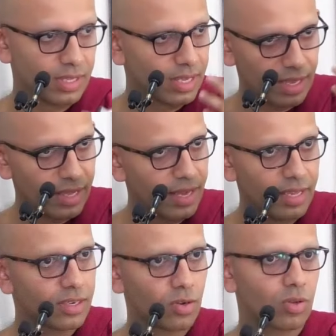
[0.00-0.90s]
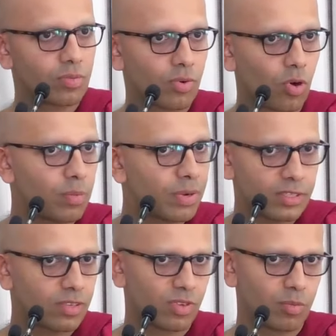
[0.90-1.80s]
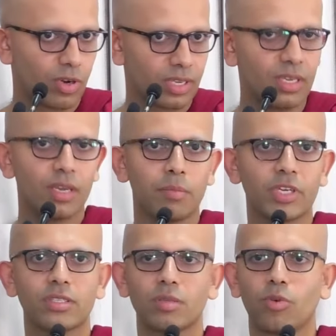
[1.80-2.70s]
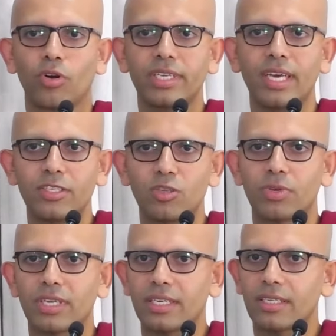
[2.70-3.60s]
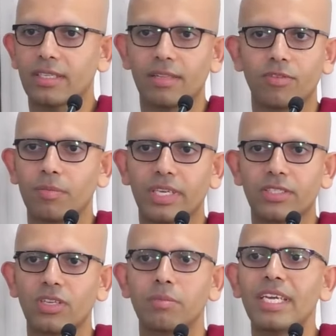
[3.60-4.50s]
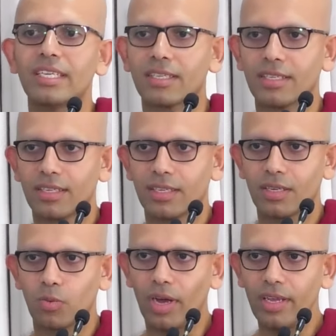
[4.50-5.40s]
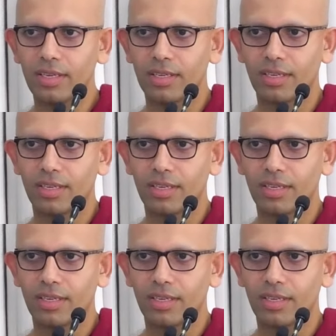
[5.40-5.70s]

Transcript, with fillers: they, they're there in all, all parts of your body because the body has to protect itself from extreme heat. Why?